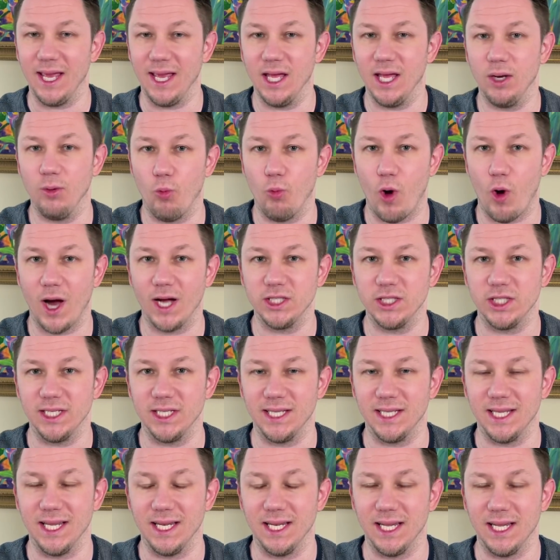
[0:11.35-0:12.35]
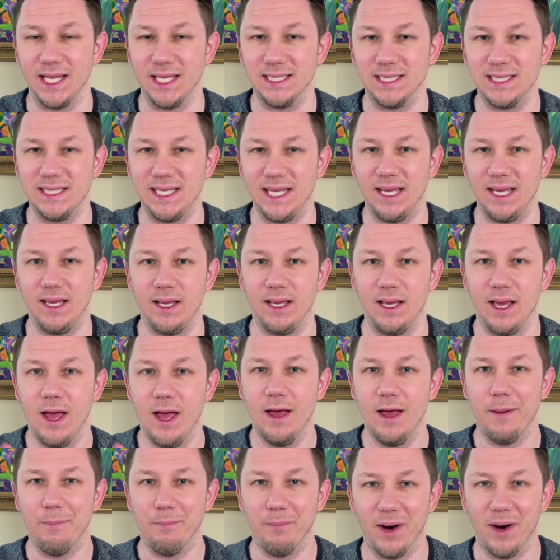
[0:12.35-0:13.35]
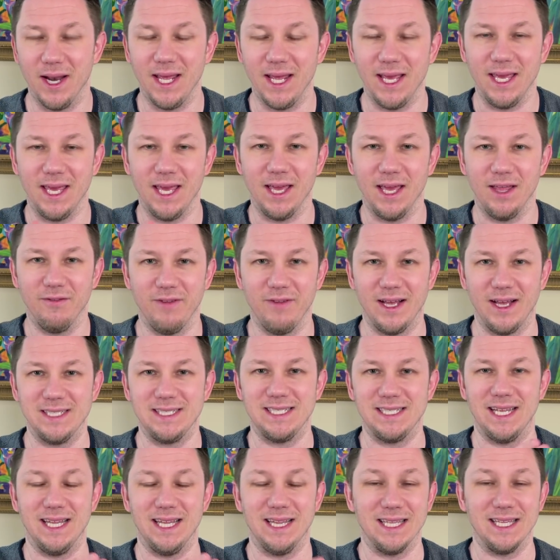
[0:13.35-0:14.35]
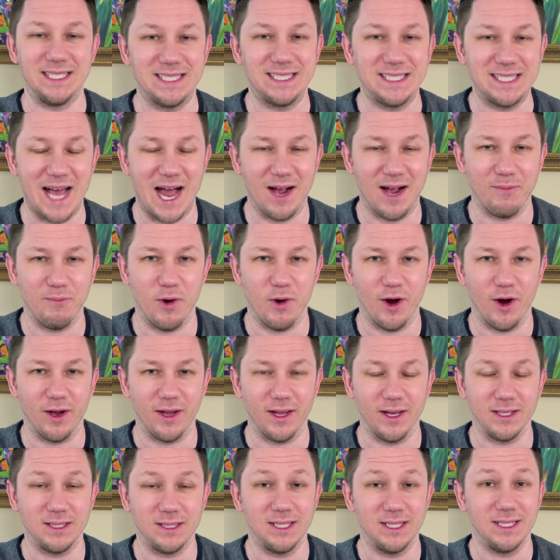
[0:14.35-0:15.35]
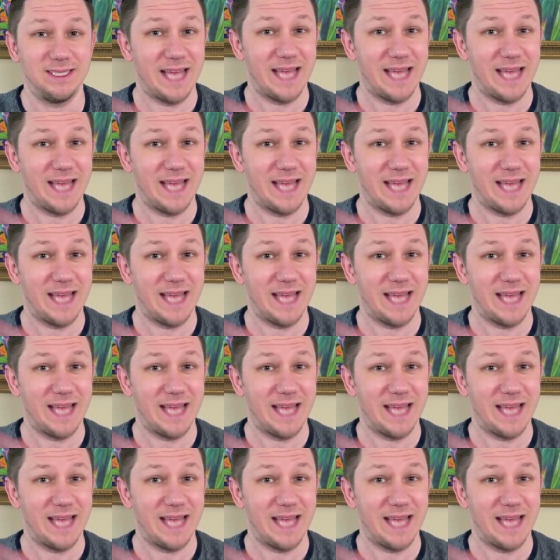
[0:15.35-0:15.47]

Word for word: in Washington, D.C money investing, the stock market,